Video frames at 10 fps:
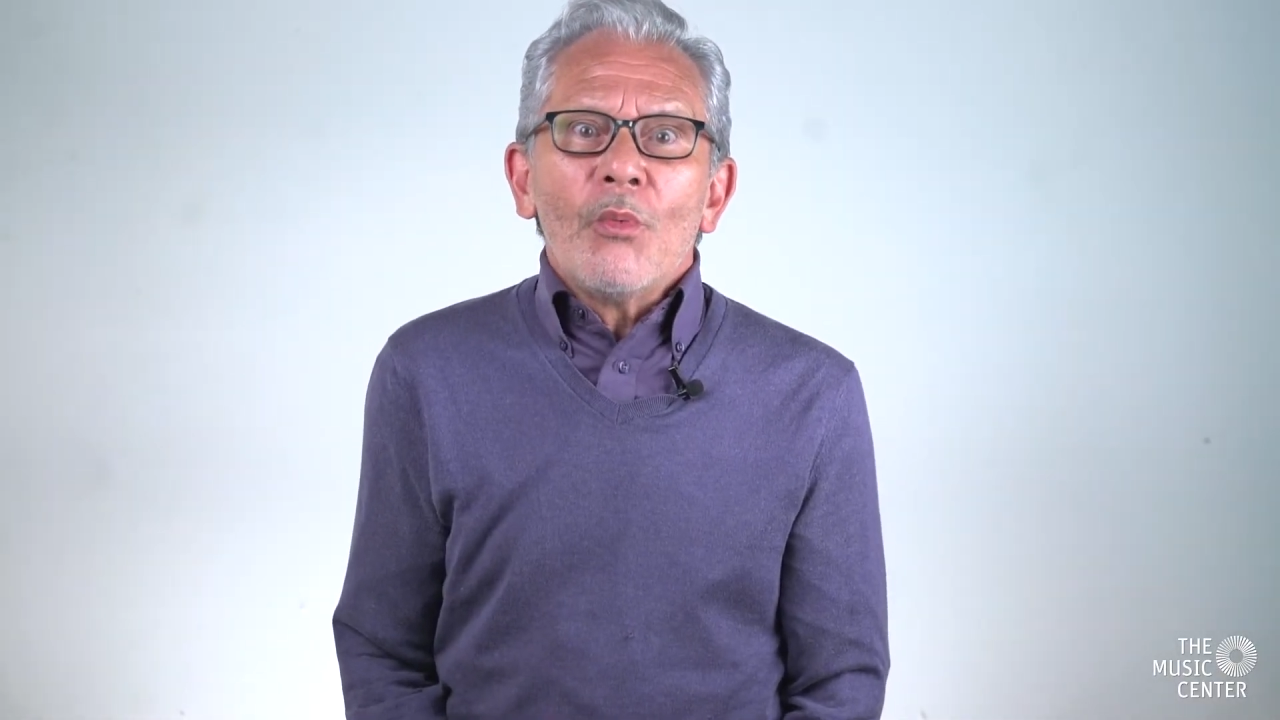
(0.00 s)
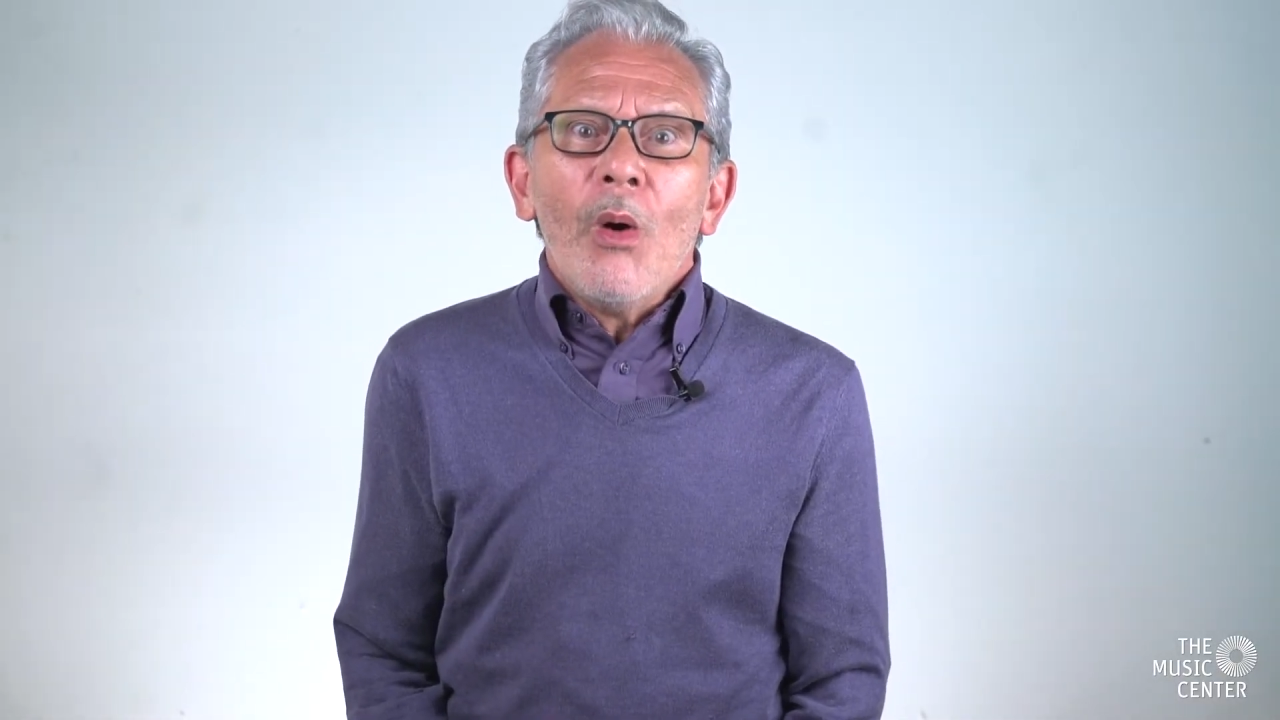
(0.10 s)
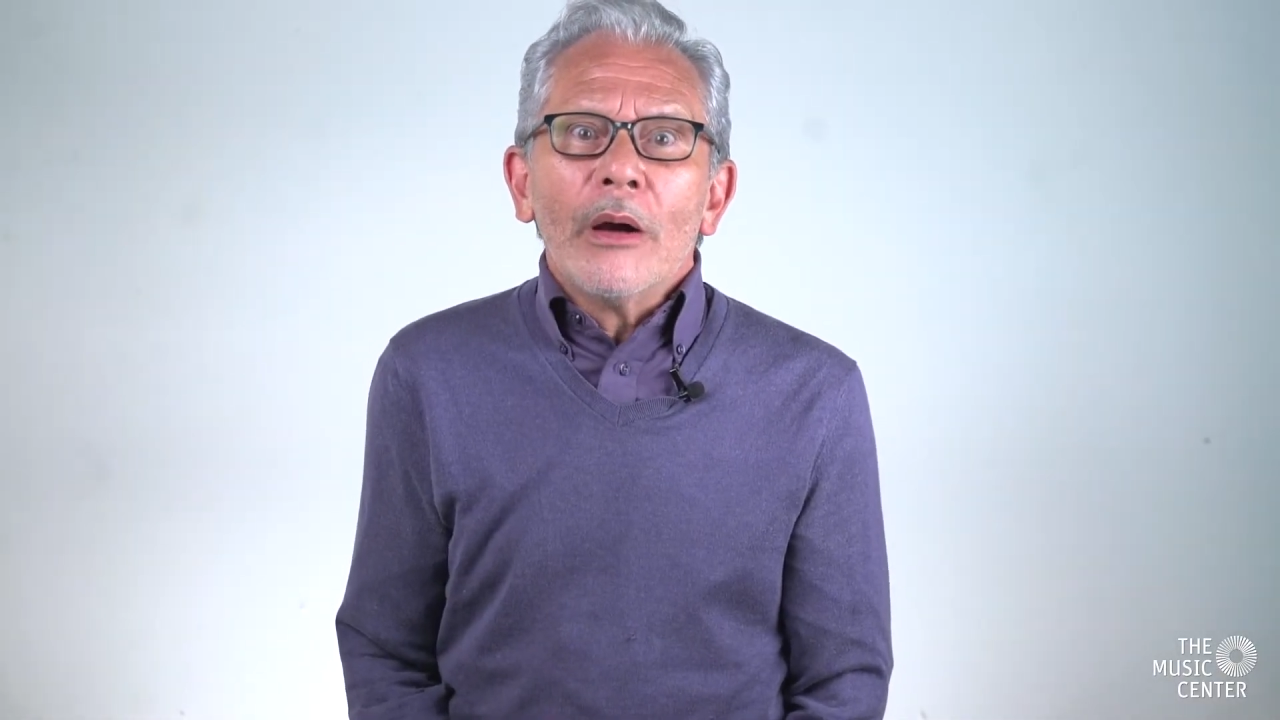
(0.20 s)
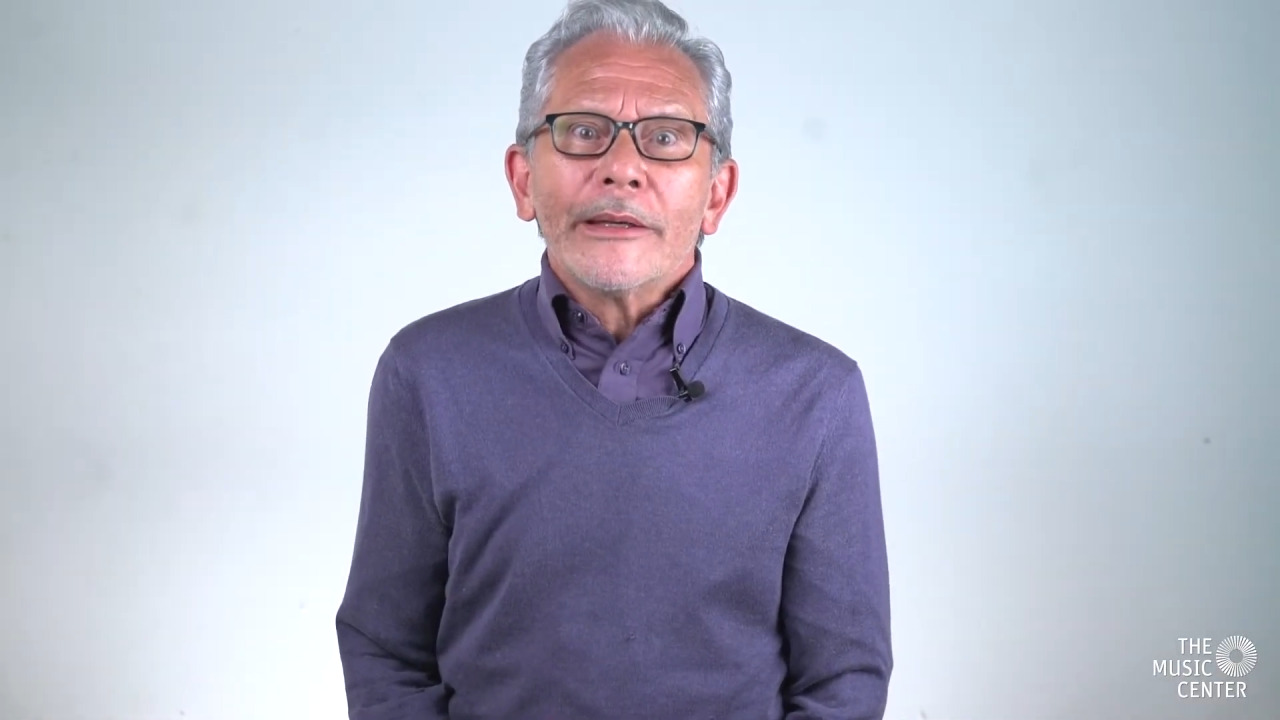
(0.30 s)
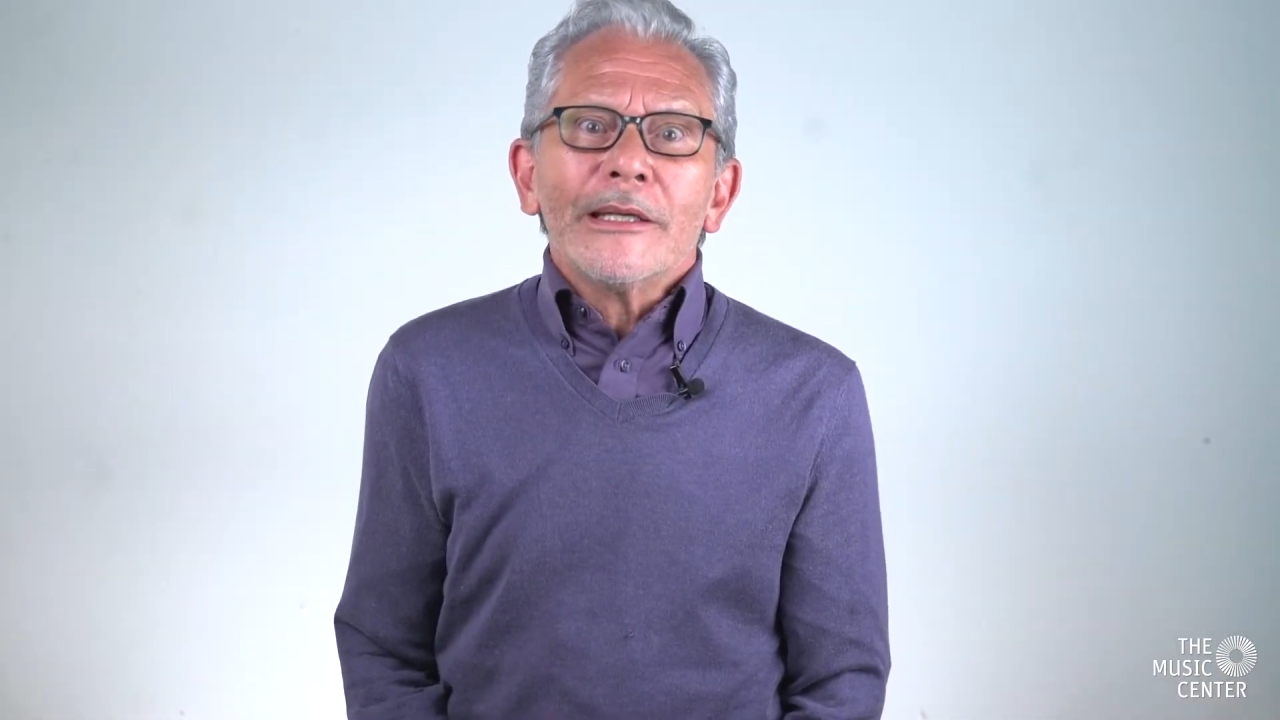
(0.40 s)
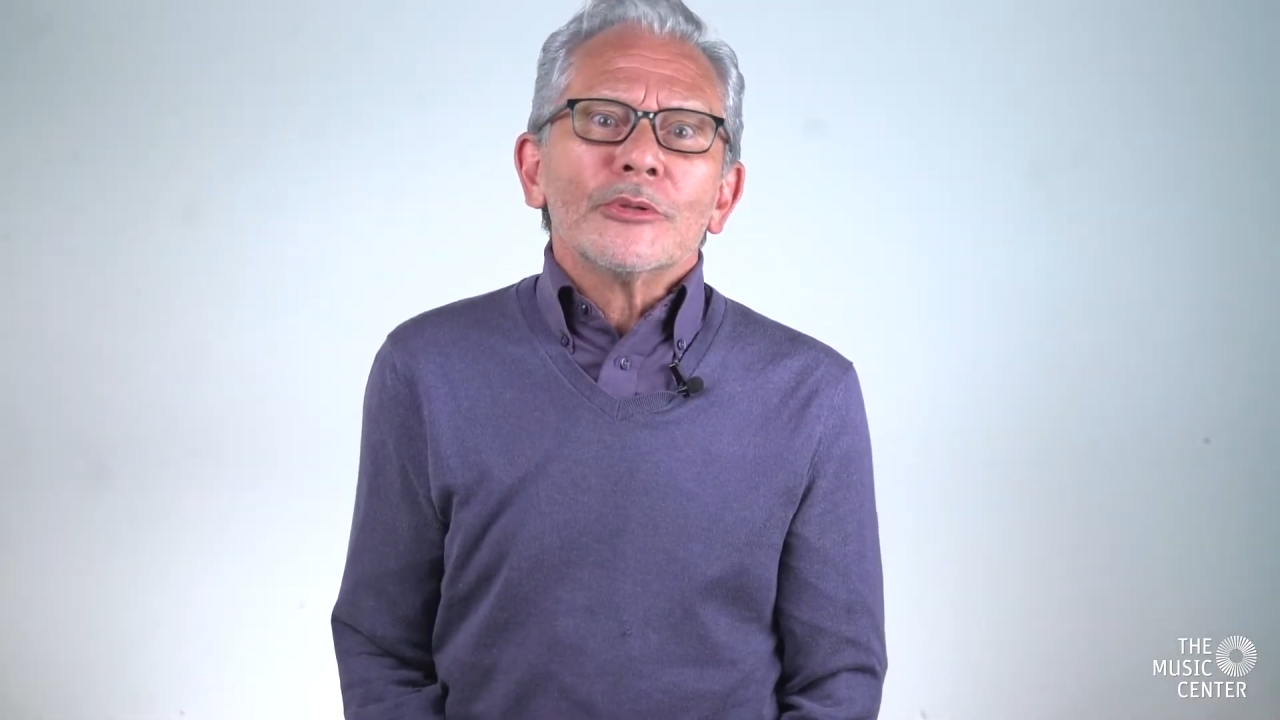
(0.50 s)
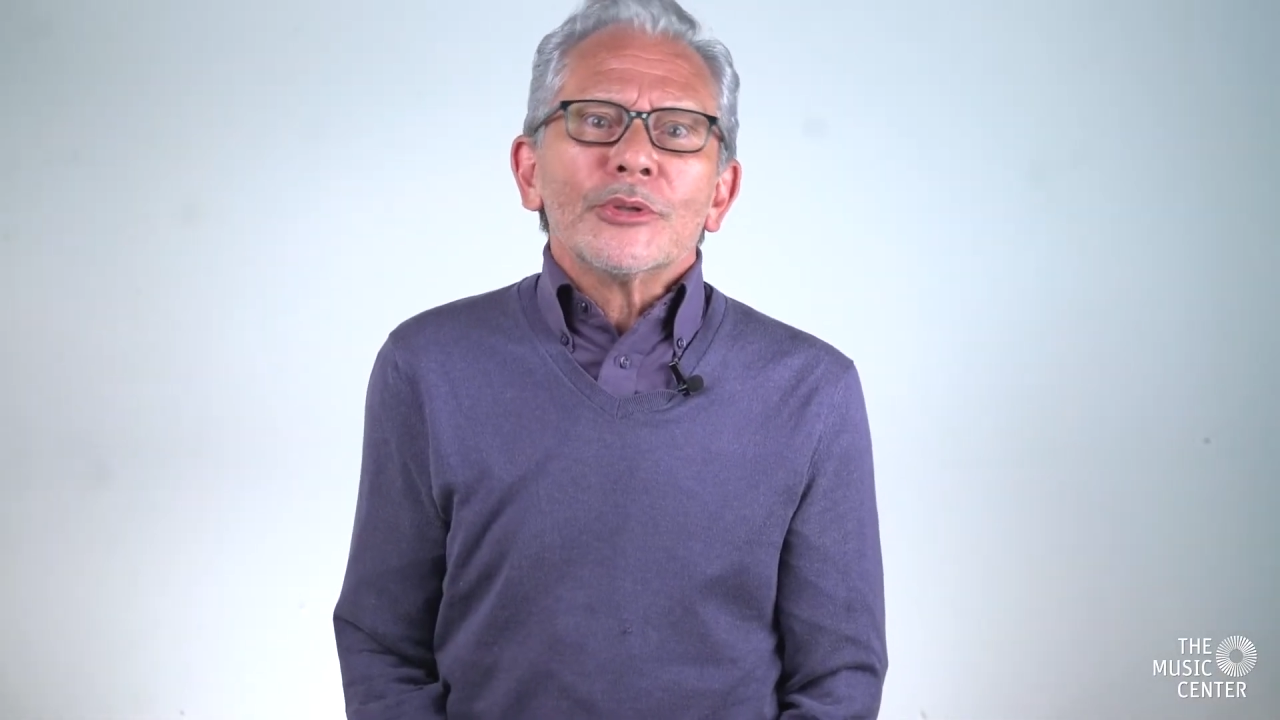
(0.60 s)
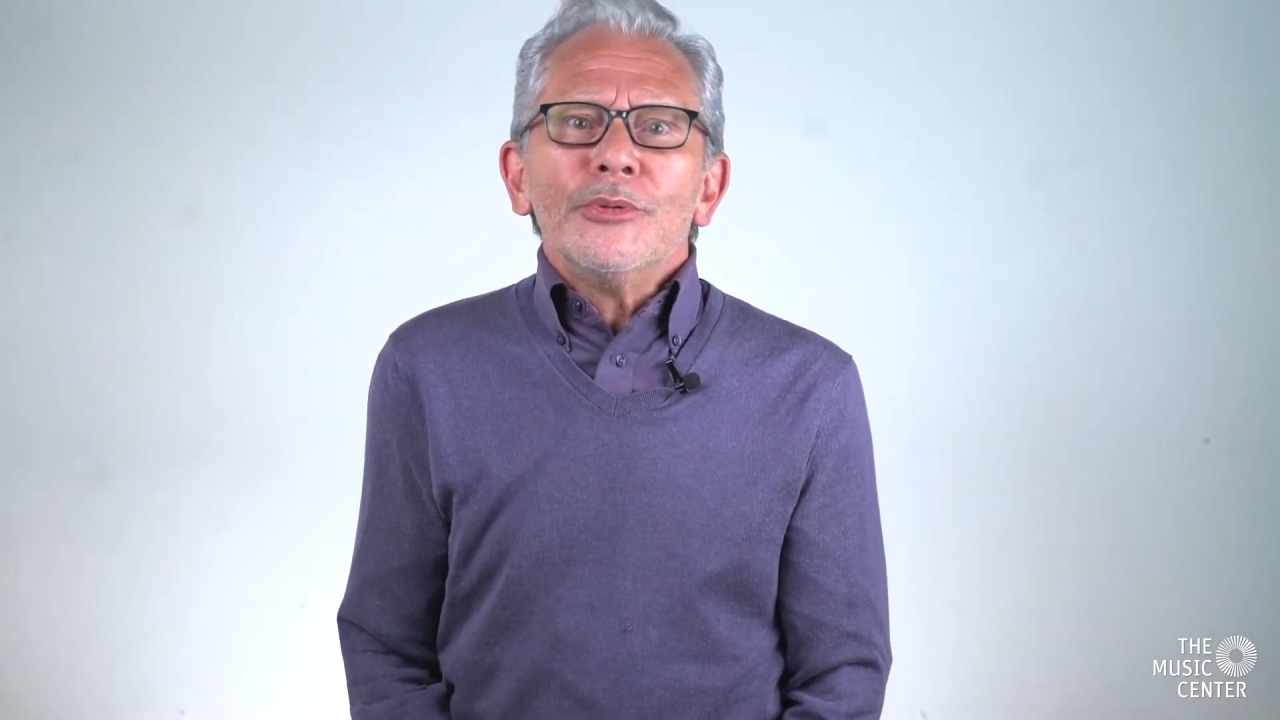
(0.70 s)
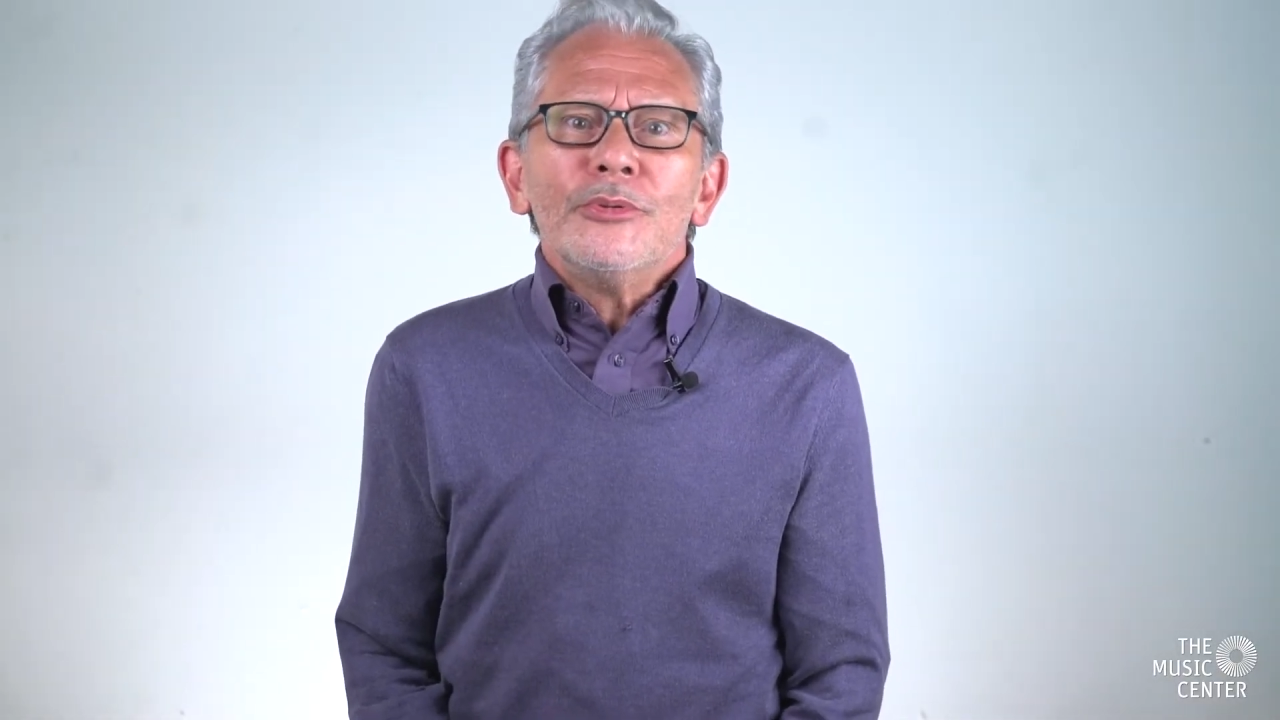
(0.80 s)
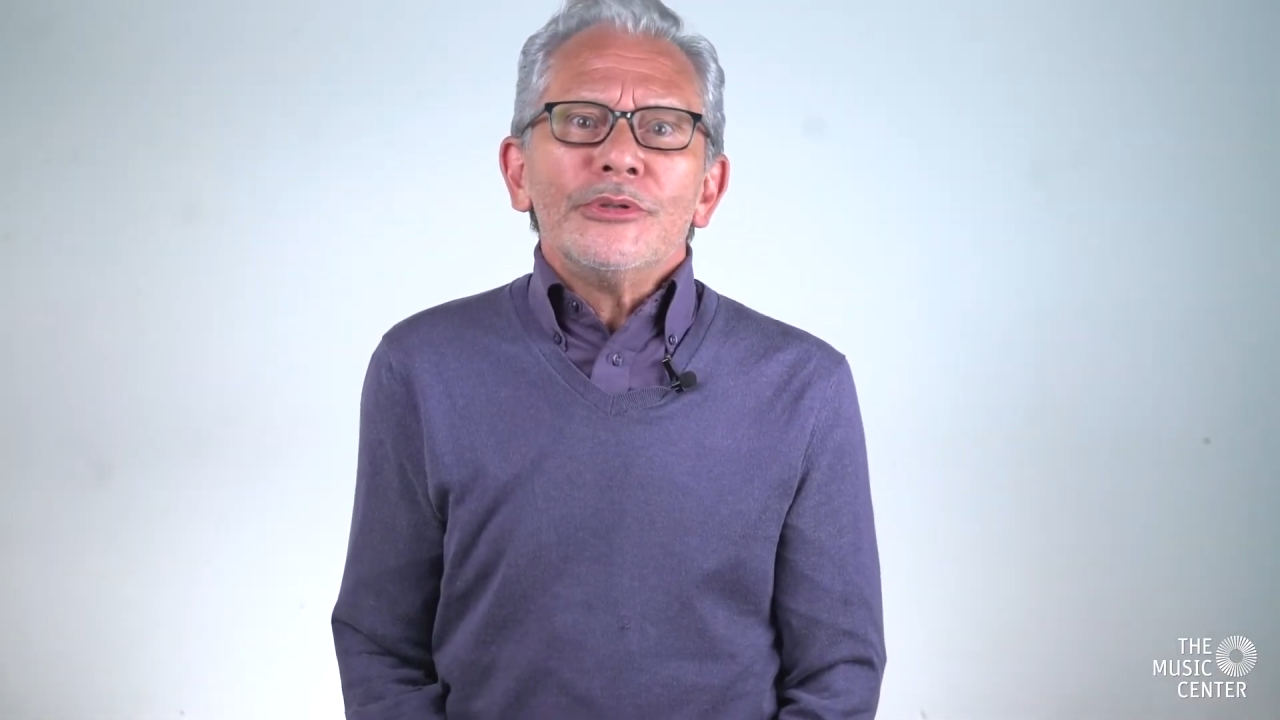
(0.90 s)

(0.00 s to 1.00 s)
walking through